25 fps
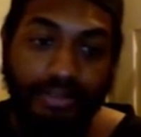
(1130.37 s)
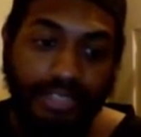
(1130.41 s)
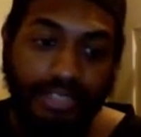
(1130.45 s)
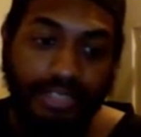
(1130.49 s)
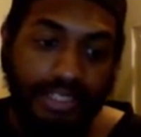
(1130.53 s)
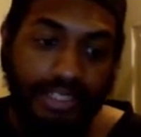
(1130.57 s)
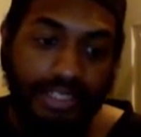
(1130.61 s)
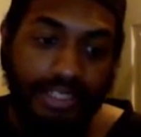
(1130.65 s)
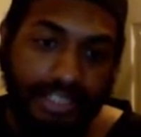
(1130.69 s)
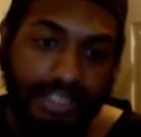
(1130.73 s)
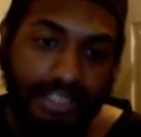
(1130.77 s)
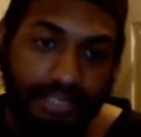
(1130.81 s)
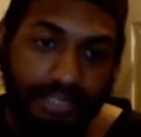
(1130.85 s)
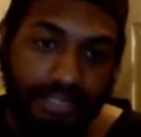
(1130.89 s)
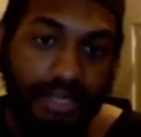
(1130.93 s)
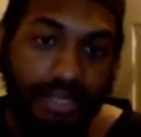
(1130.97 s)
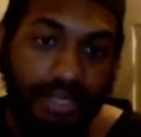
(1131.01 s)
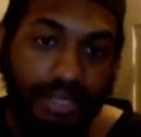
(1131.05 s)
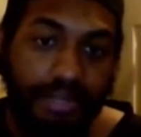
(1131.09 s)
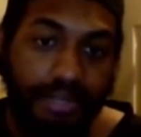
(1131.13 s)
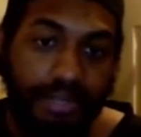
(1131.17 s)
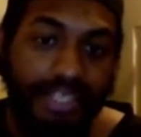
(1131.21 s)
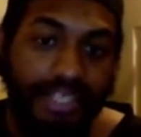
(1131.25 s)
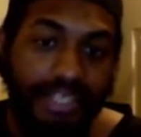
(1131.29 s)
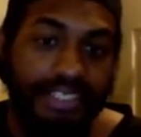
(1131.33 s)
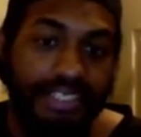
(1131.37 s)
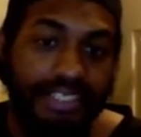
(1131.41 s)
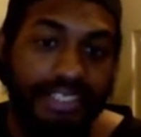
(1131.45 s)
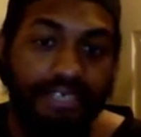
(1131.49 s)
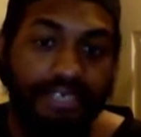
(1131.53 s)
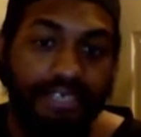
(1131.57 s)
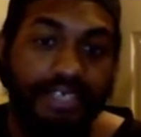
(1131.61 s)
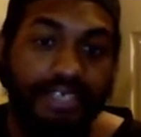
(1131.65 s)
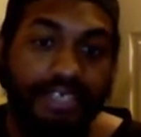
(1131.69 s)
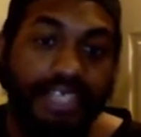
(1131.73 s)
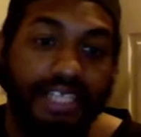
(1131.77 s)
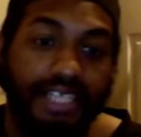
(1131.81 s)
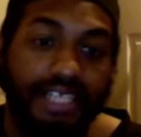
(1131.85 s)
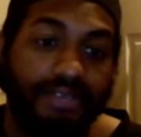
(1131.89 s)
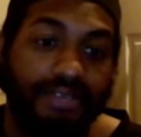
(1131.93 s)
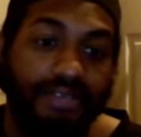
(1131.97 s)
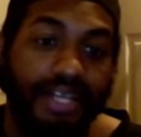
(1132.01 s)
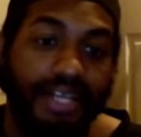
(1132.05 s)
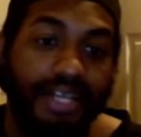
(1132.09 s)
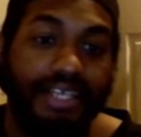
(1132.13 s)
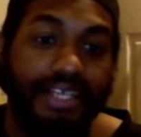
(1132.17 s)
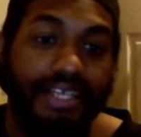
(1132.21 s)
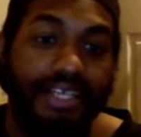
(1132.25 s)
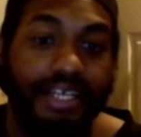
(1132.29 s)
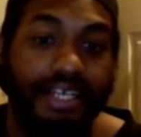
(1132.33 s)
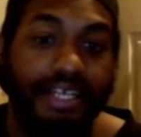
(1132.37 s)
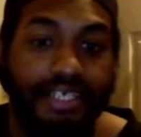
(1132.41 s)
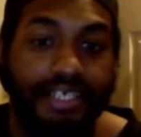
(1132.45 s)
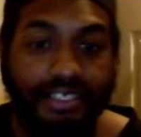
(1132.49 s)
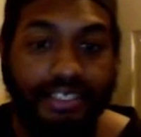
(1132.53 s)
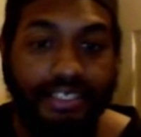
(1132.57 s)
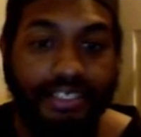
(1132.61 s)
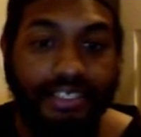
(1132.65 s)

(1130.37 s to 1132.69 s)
that's my opinions of it. That's what I think.